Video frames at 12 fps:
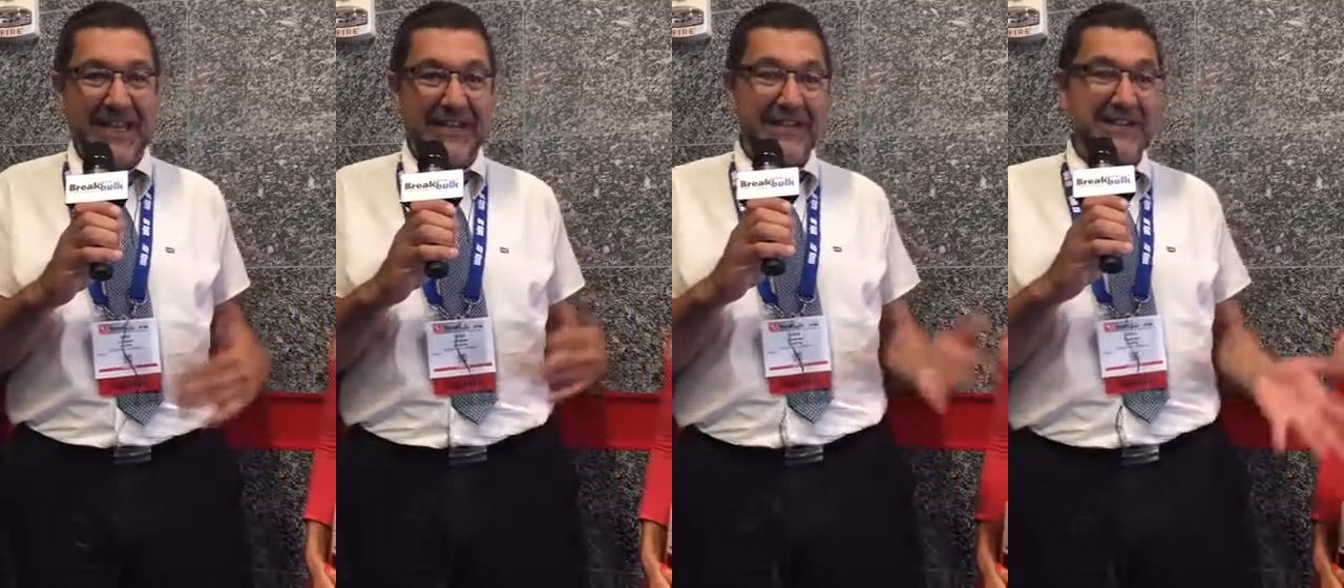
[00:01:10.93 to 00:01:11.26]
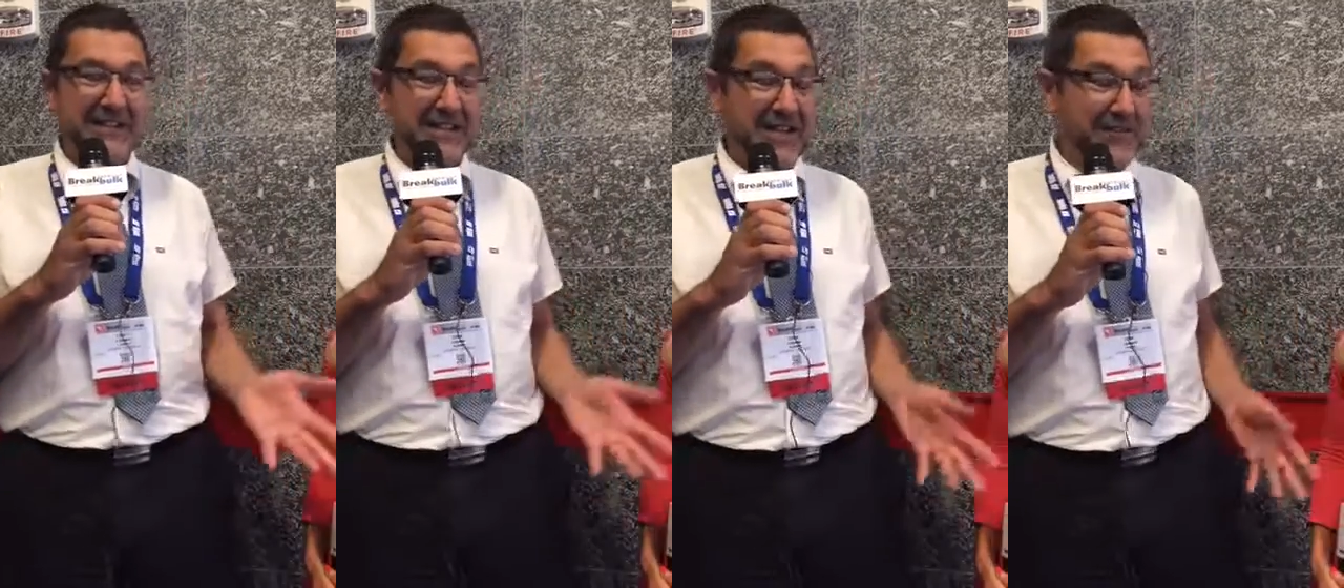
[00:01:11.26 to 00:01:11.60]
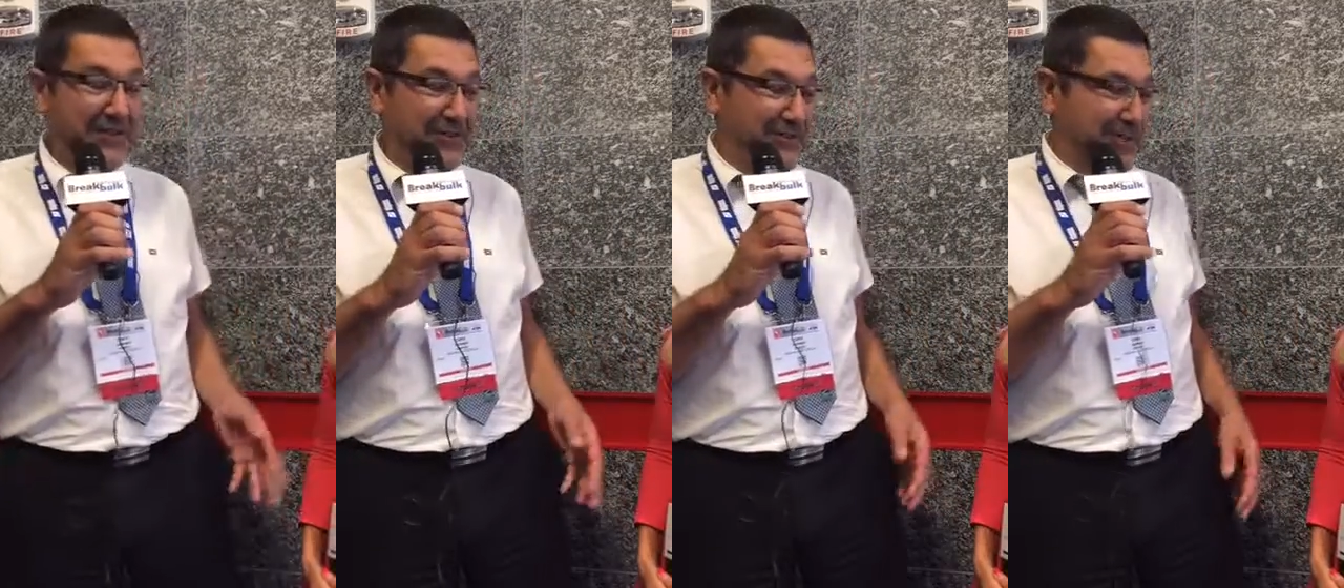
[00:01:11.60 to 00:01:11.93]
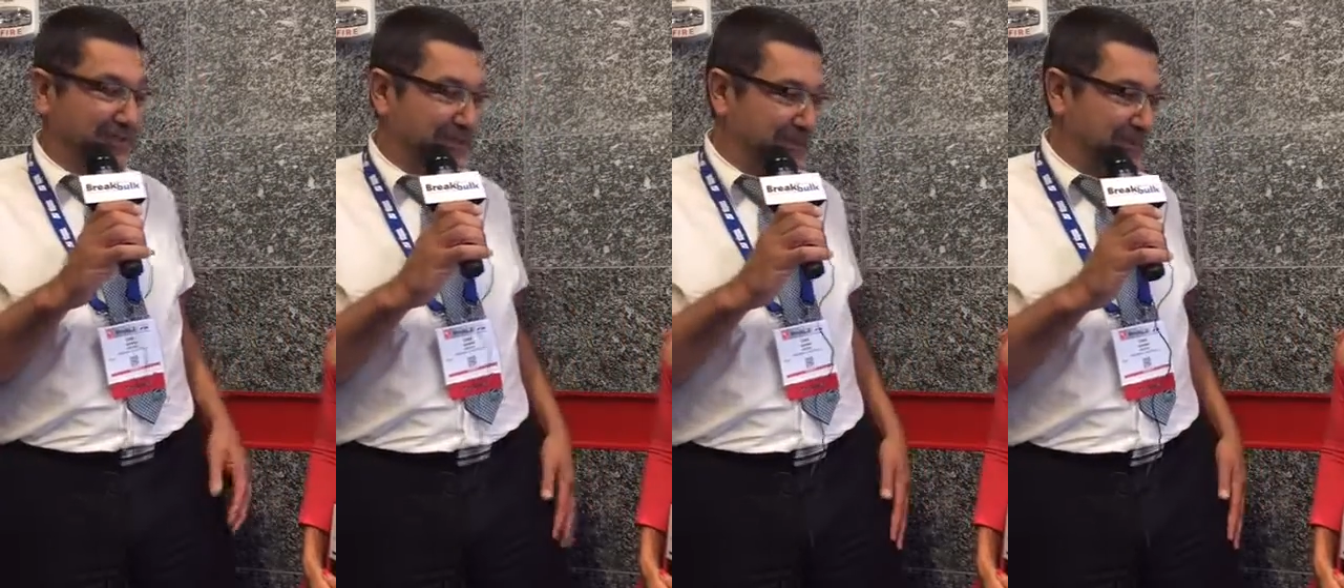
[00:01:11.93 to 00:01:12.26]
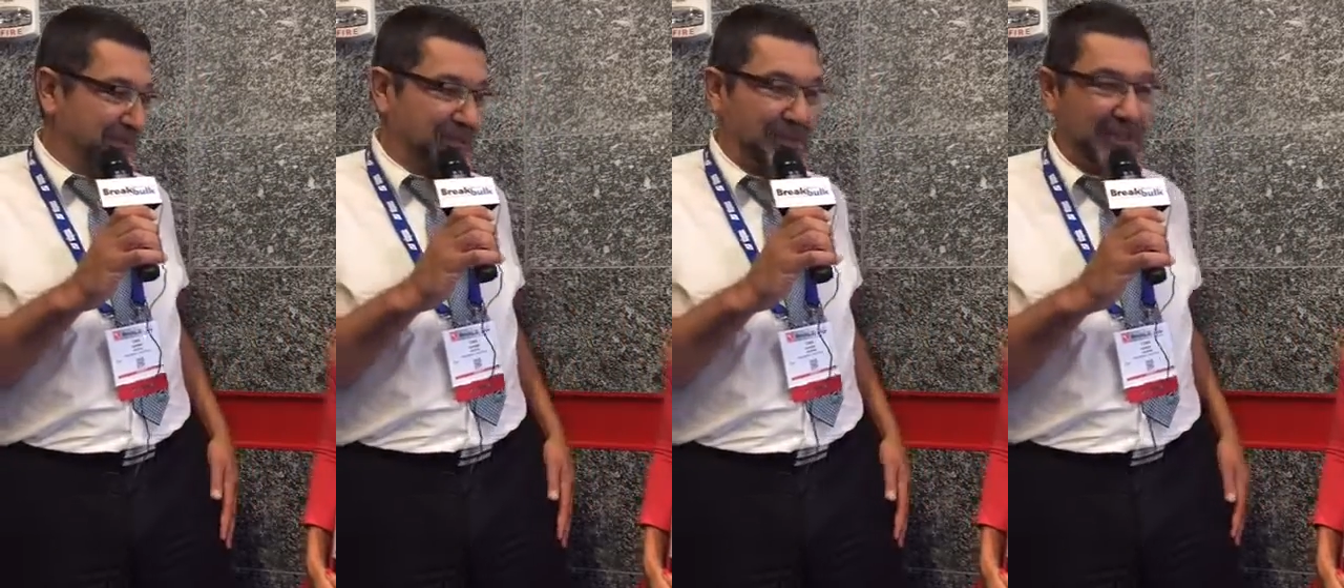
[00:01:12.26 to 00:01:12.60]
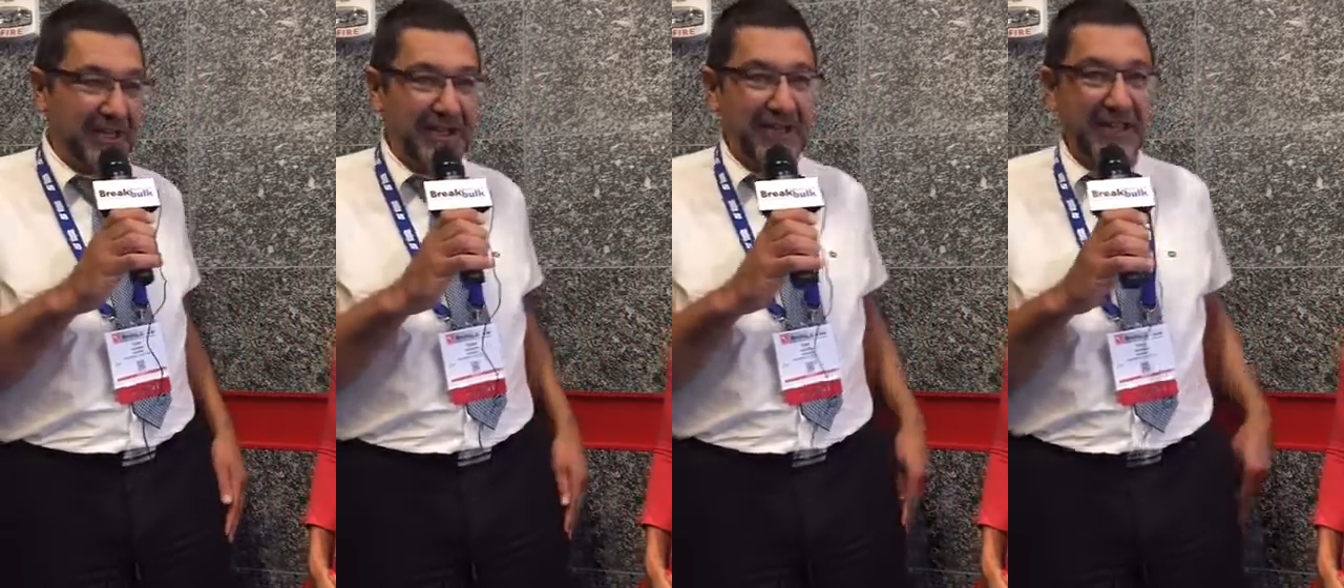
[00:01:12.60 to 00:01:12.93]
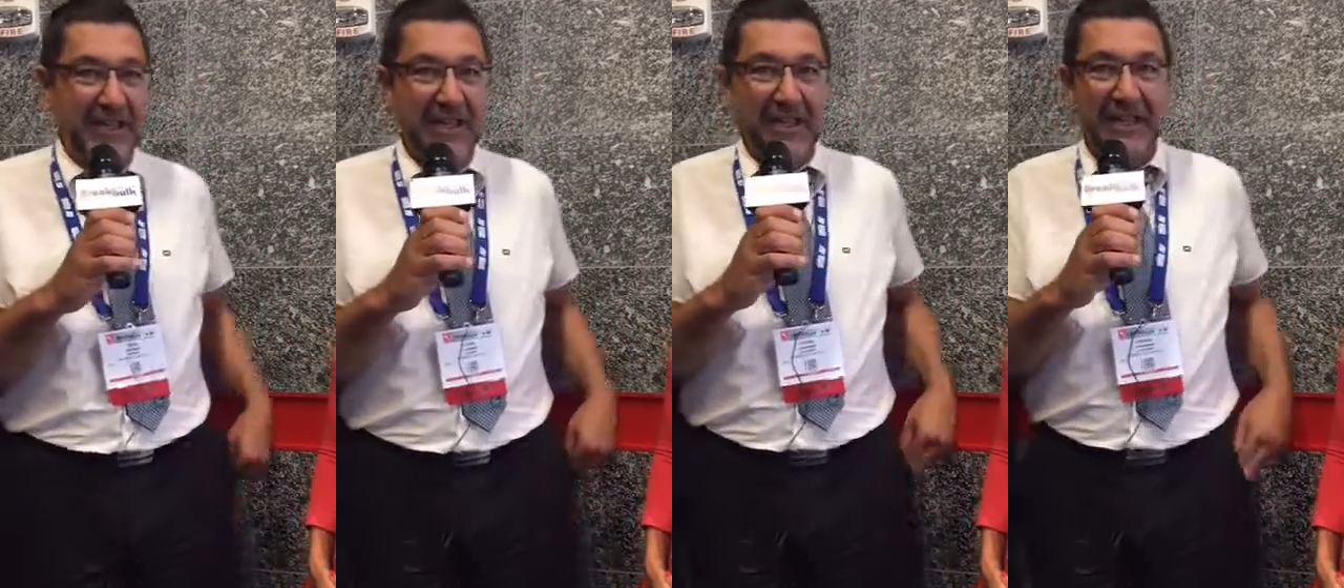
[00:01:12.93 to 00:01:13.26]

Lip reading: And then this afternoon, it will be all